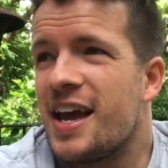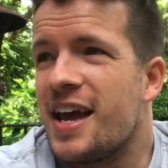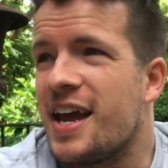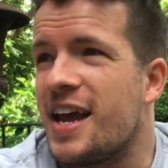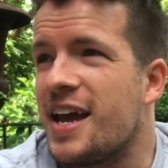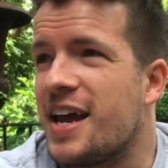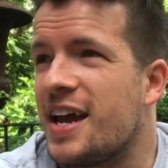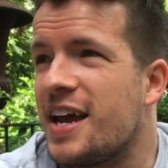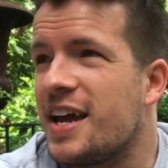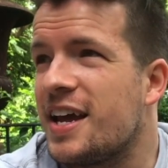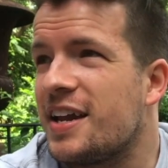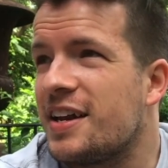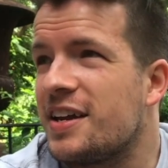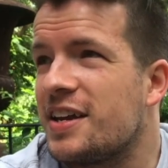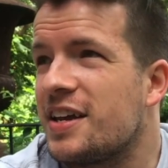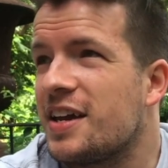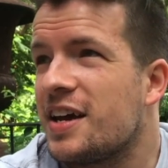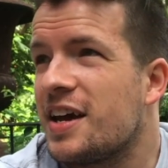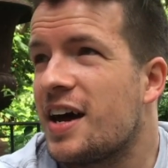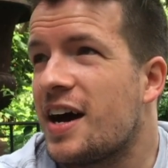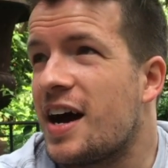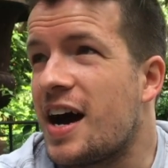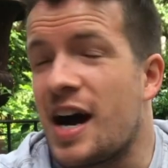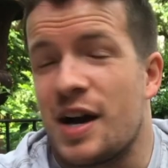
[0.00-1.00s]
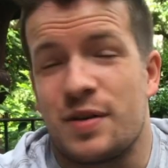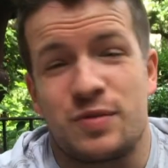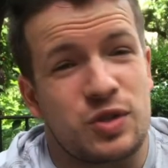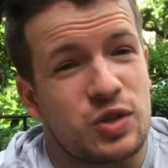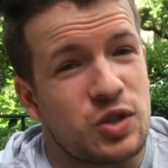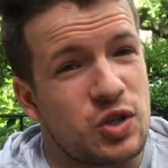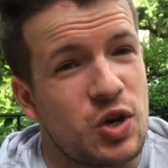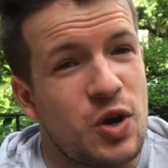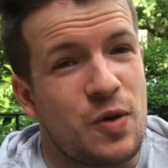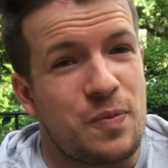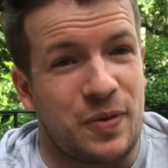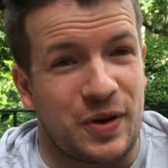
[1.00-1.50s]
And I'm
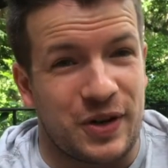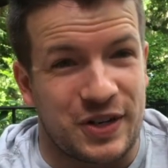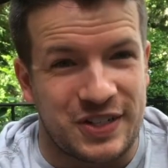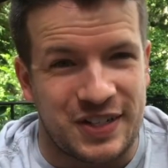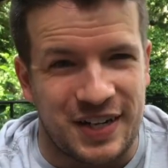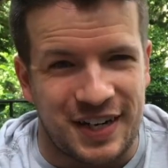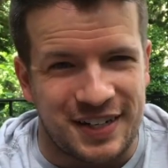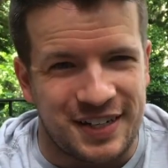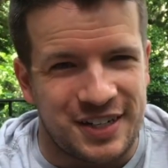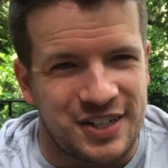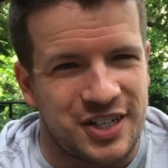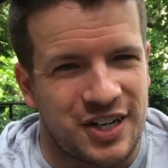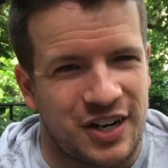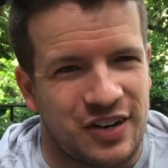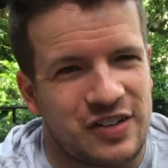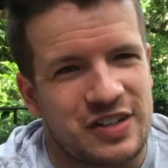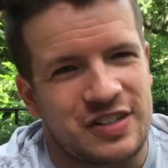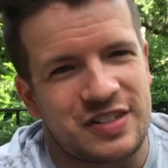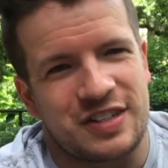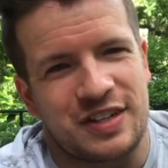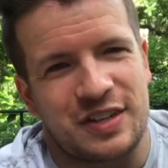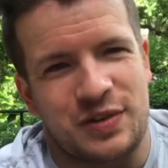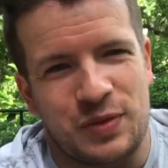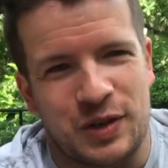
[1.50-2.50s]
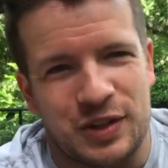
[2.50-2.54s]
super excited to share this thing